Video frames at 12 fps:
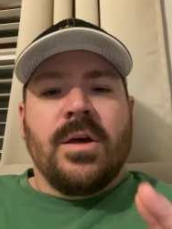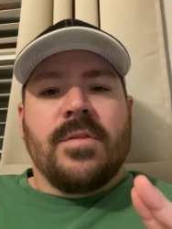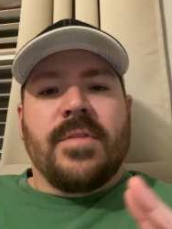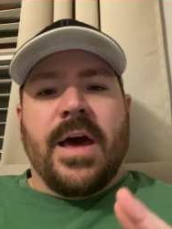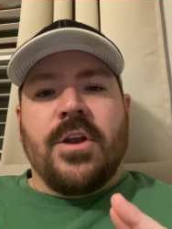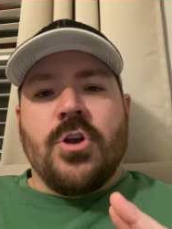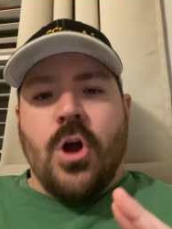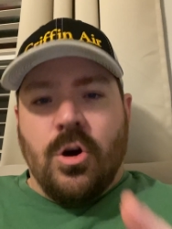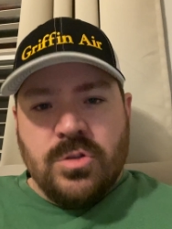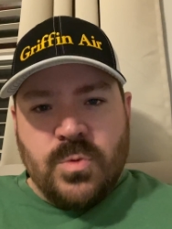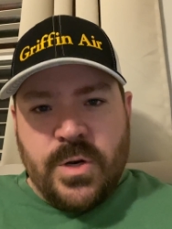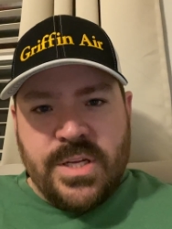that
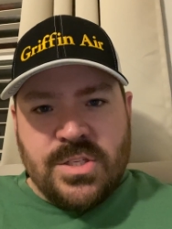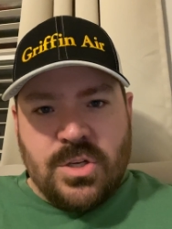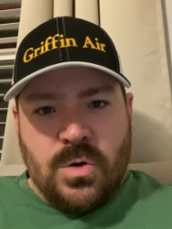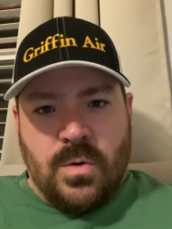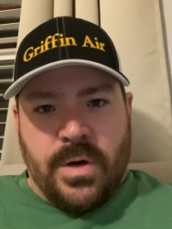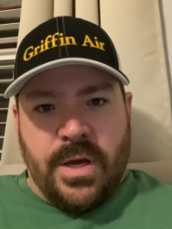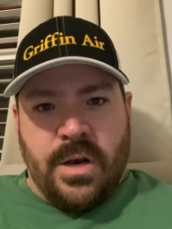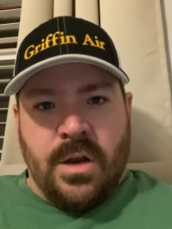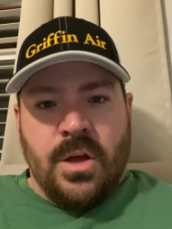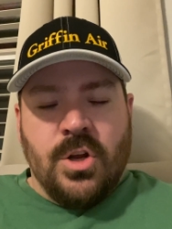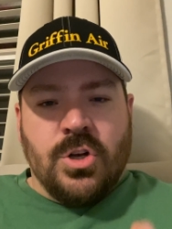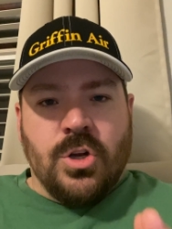knows what he's doing
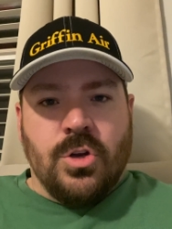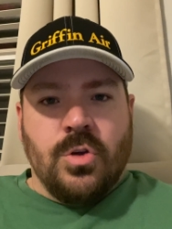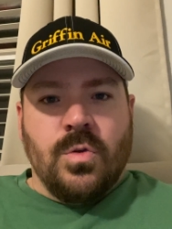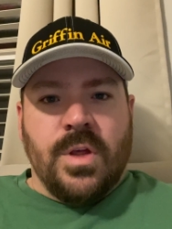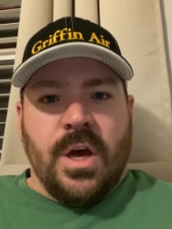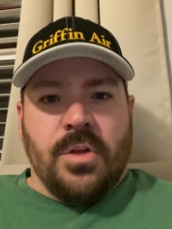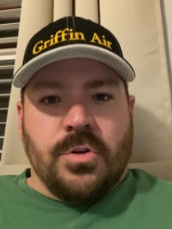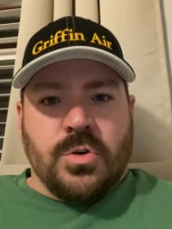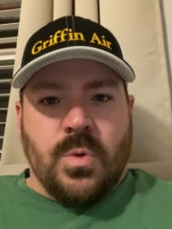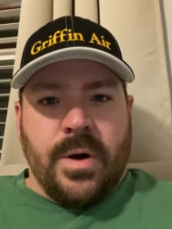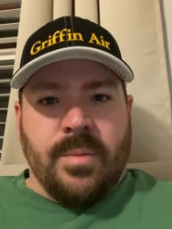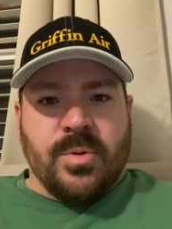to do the other
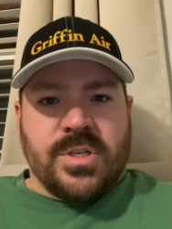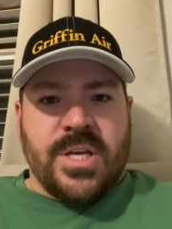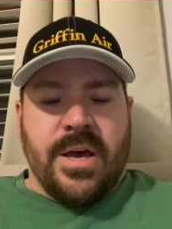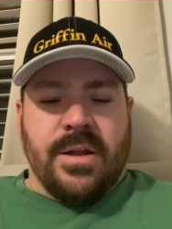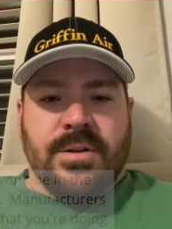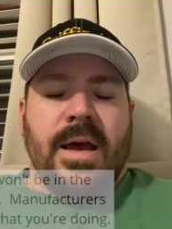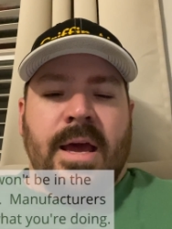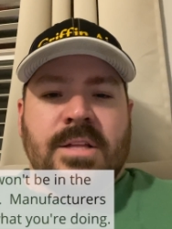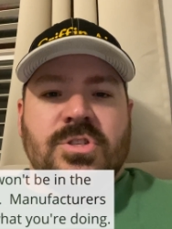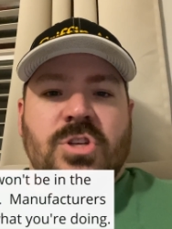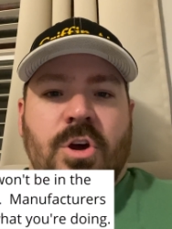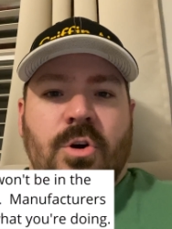20%.
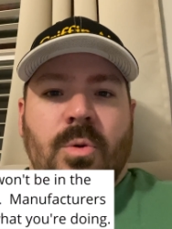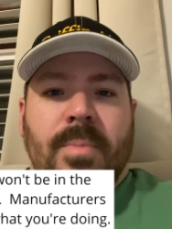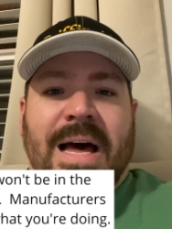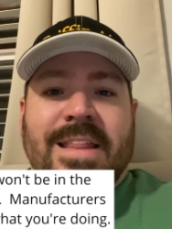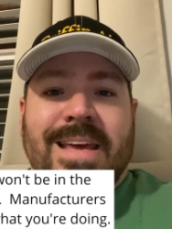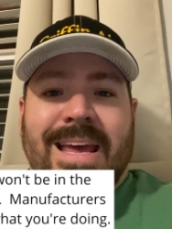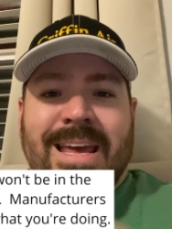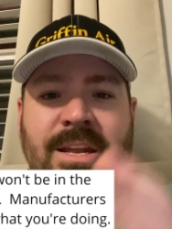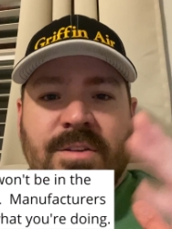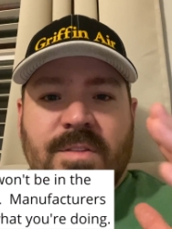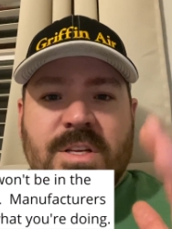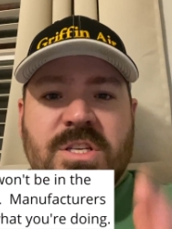And so by the
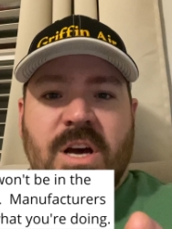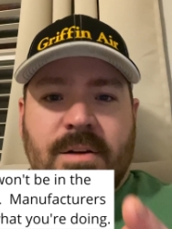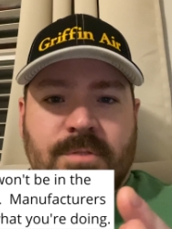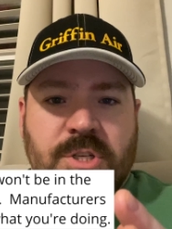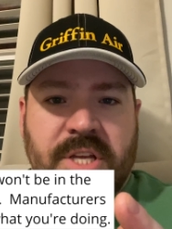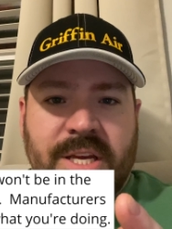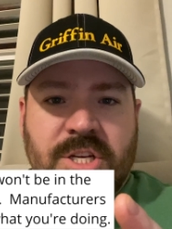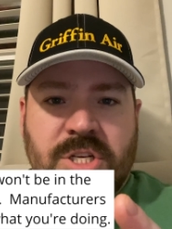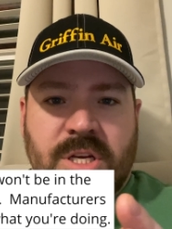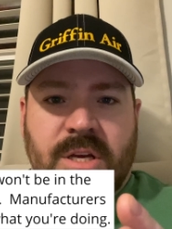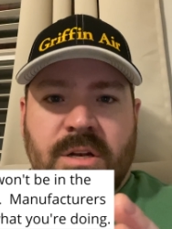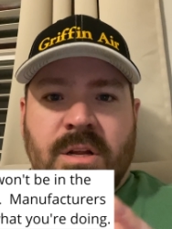end of this
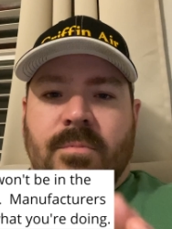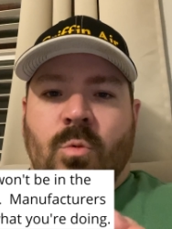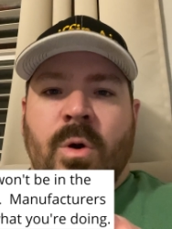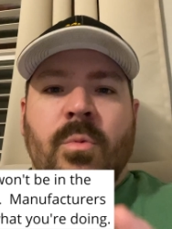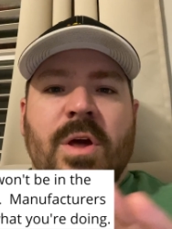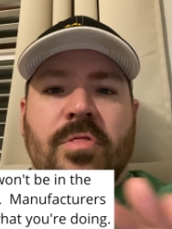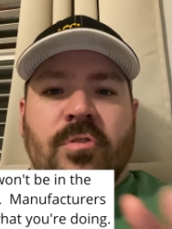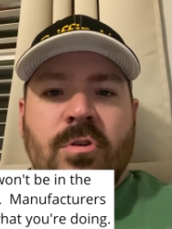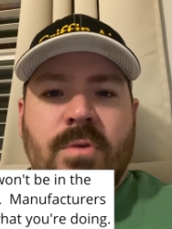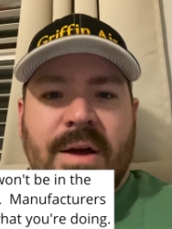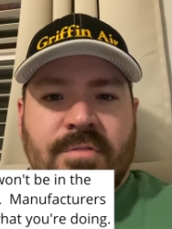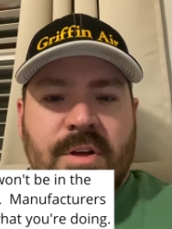conversation, we went
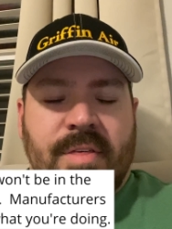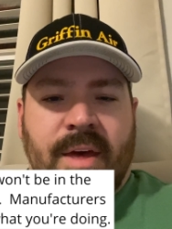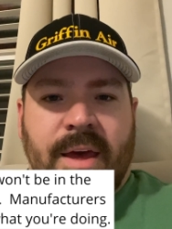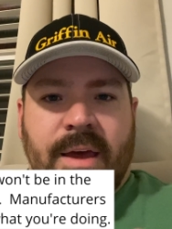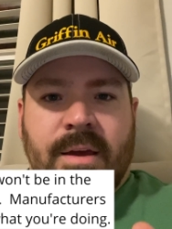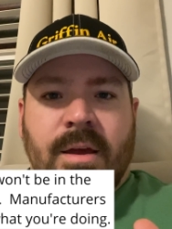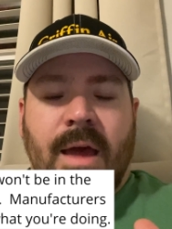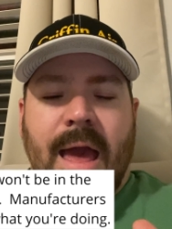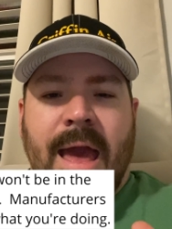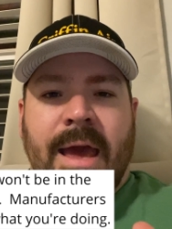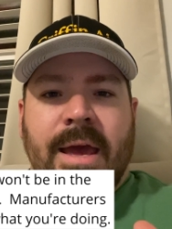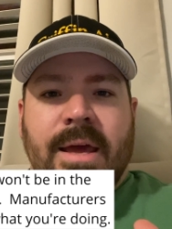through everything
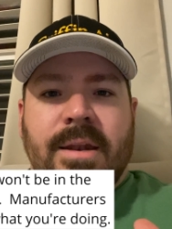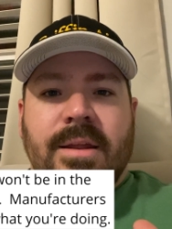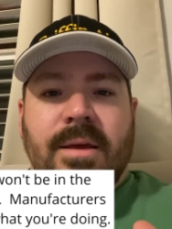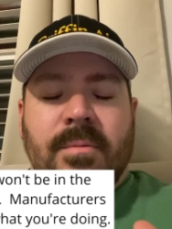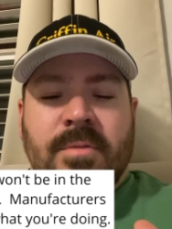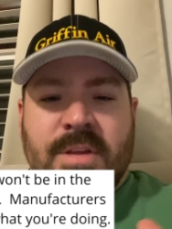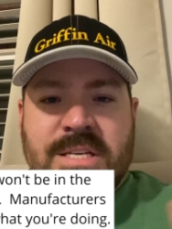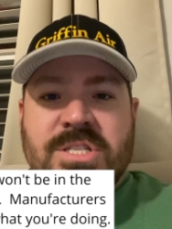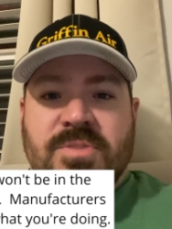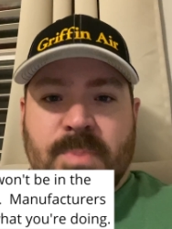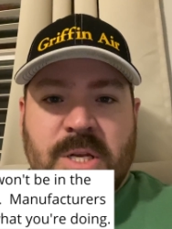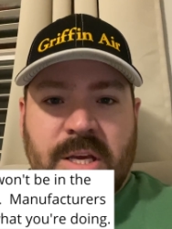and this
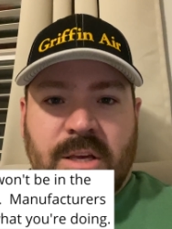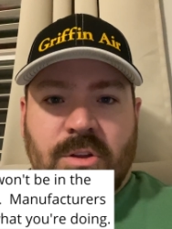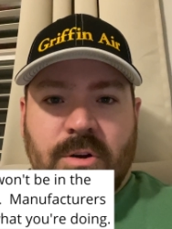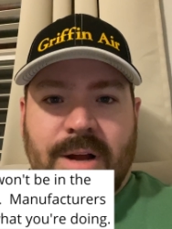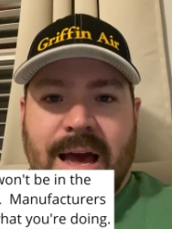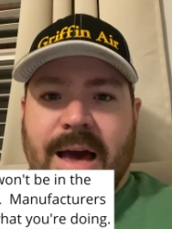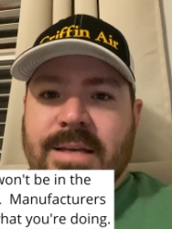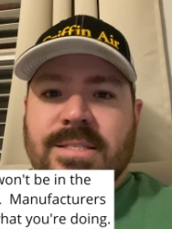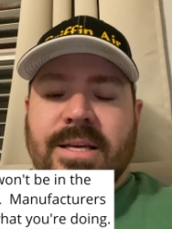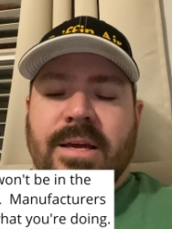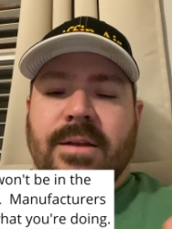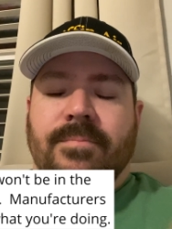particular guy
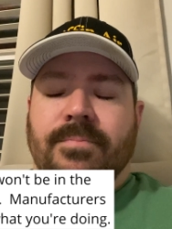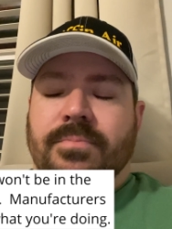said,